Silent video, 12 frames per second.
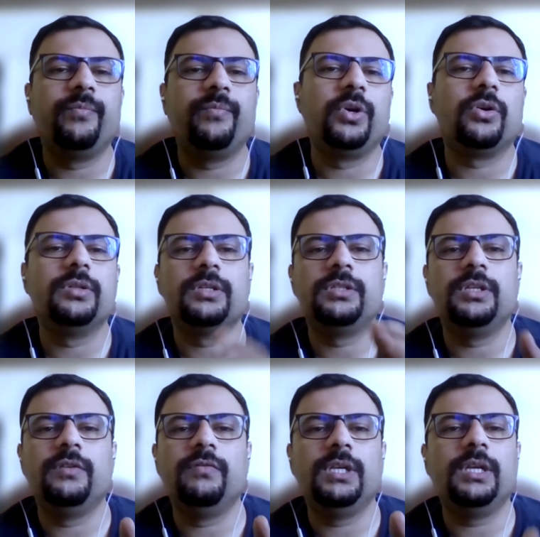put on the
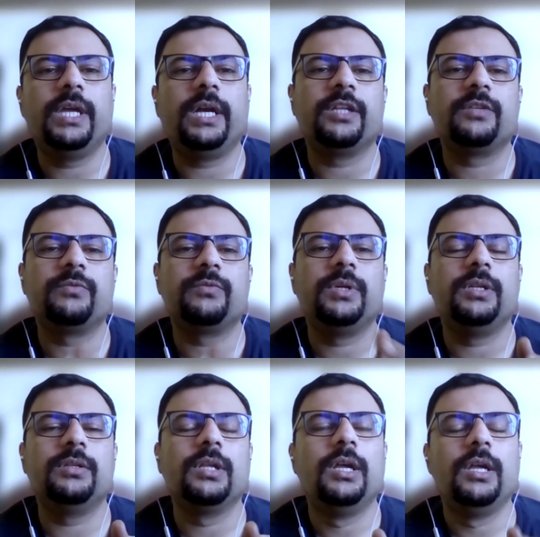C V and
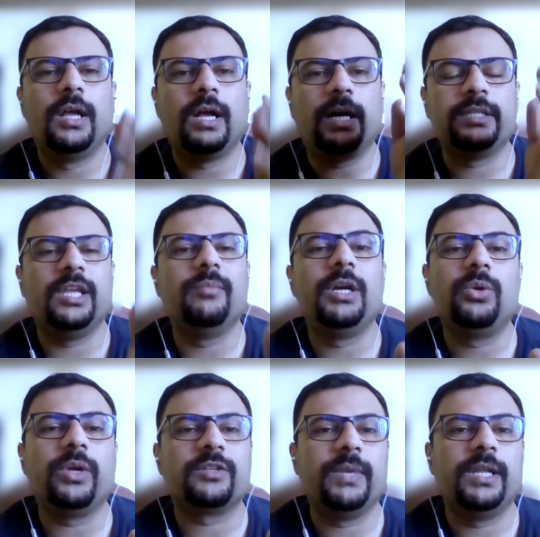explain. Are they able
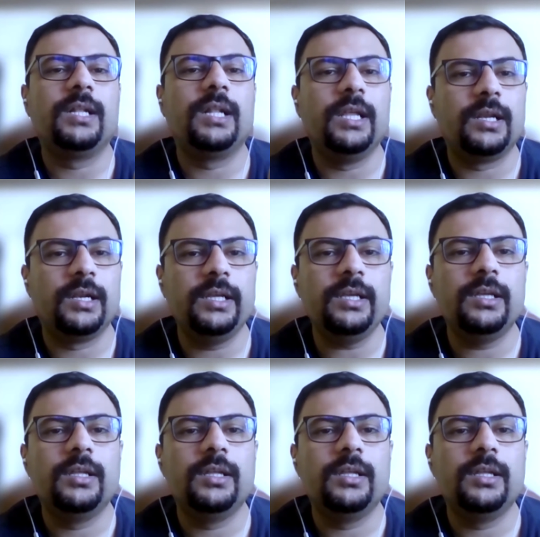to explain clearly?